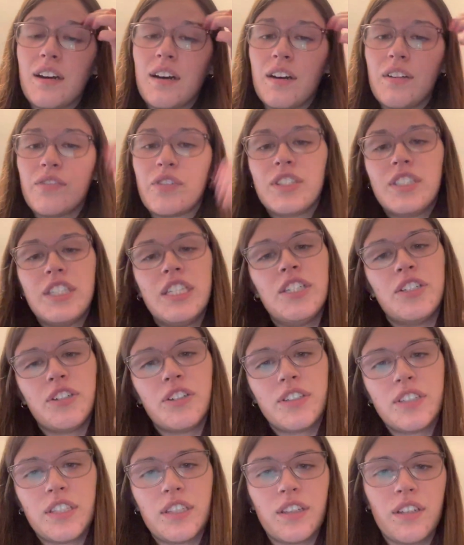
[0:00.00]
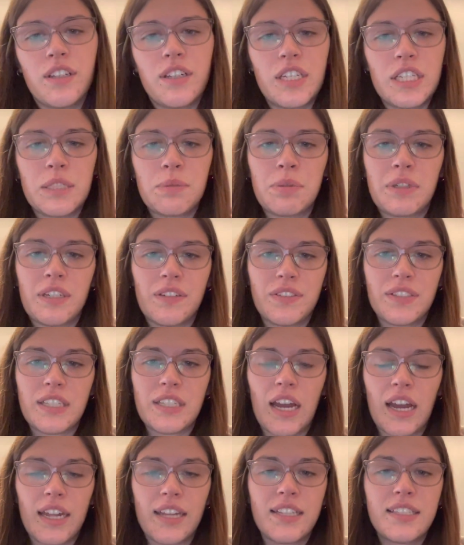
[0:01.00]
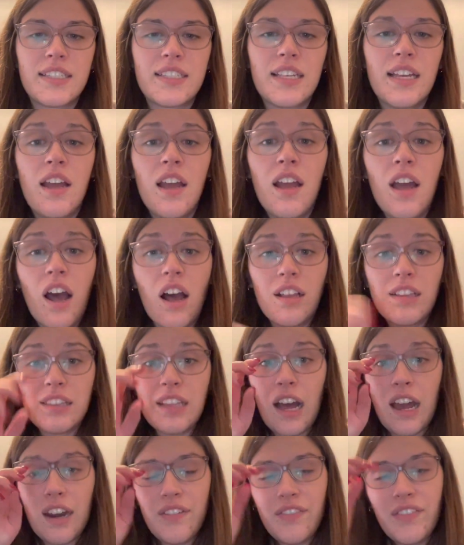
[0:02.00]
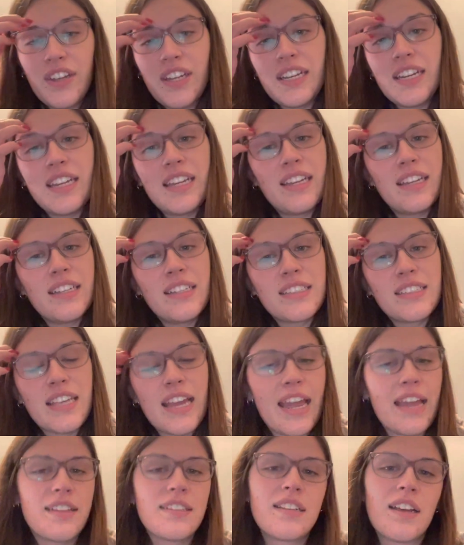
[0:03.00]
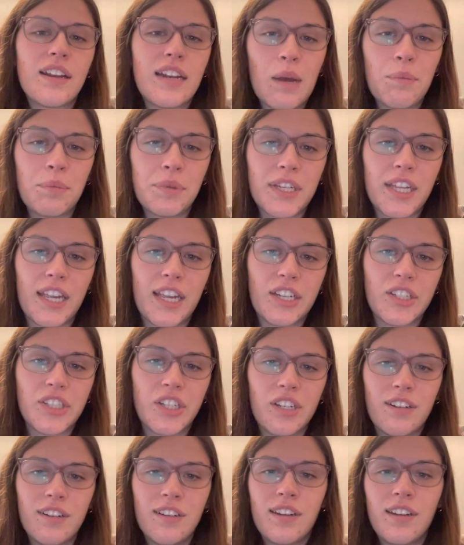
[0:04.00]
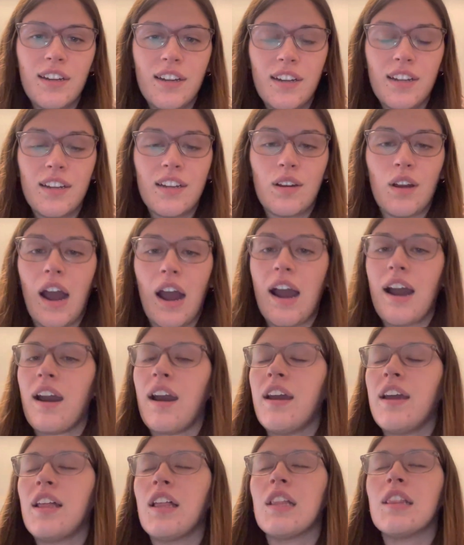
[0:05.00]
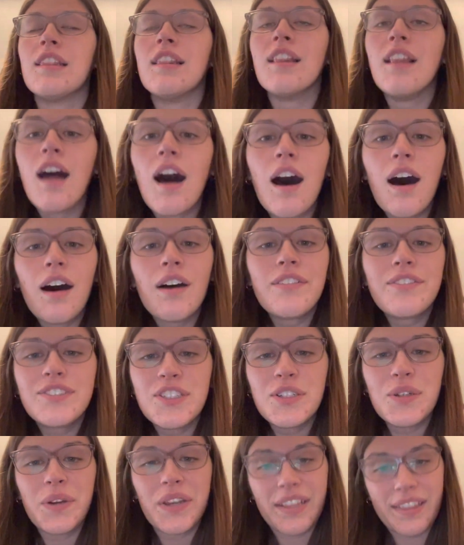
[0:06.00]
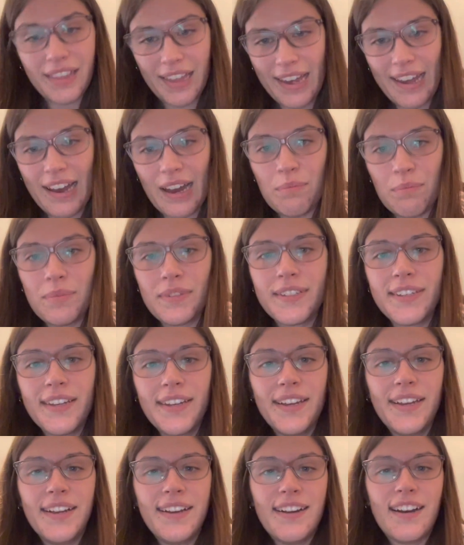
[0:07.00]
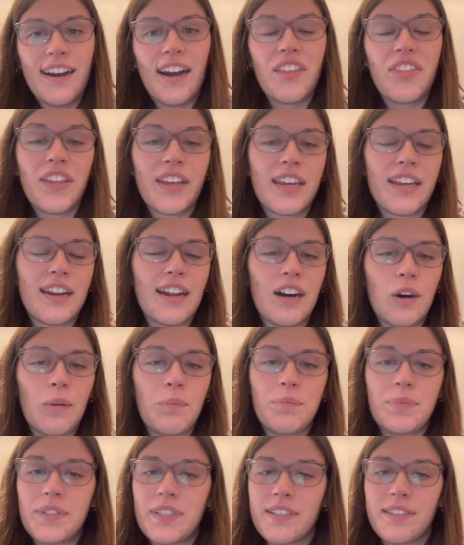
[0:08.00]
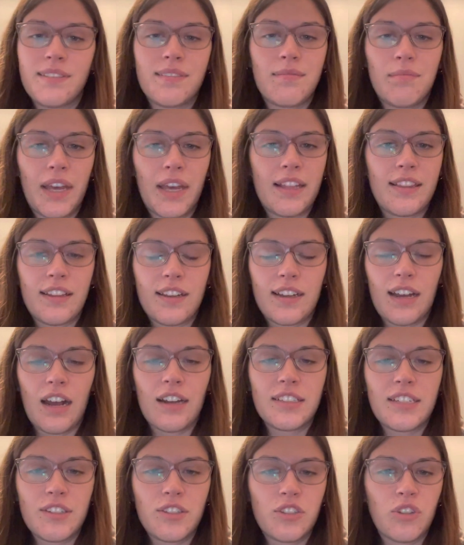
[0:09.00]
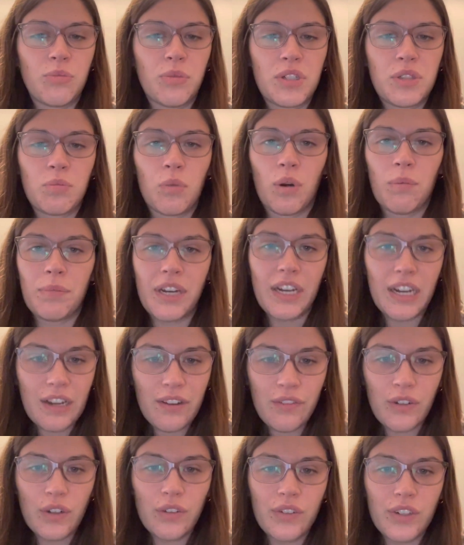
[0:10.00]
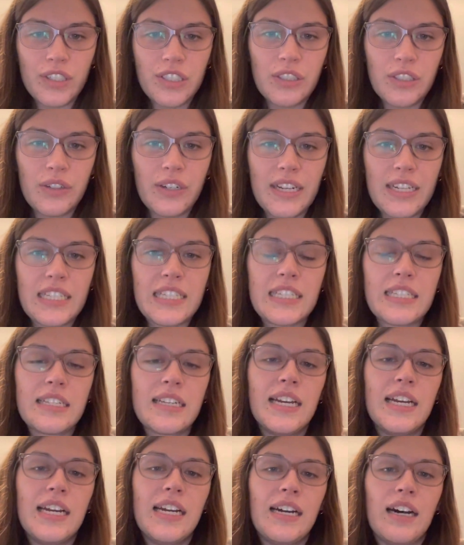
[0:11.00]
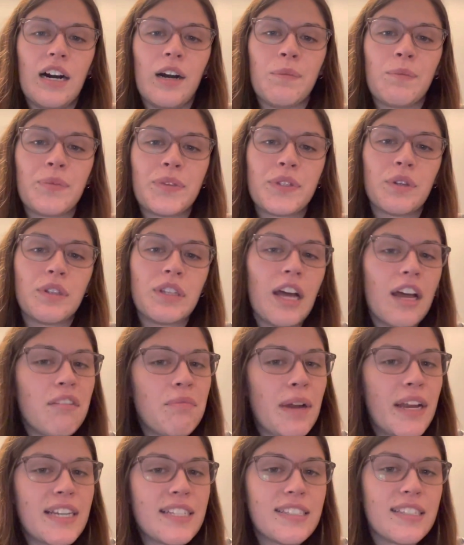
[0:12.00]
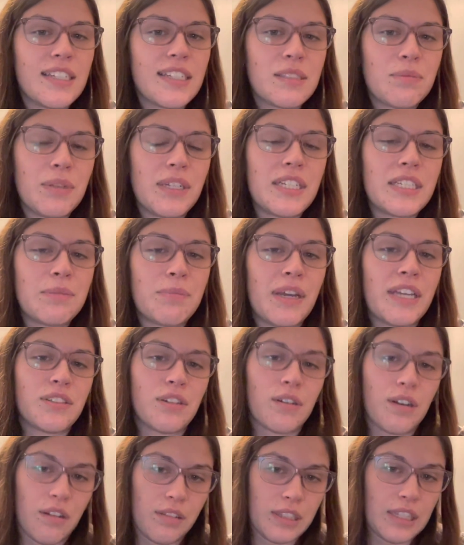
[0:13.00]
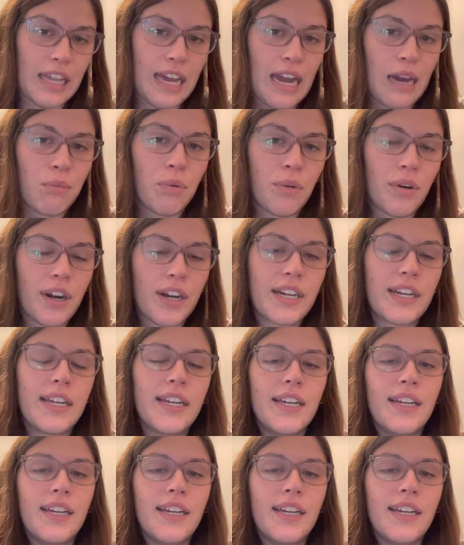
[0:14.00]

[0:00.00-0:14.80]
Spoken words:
for teachers in the discipline of science, a lot of it is hands-on application. I love doing labs. I think it helps make the content so much more meaningful for students. So a lot of my assessment is based around lab work.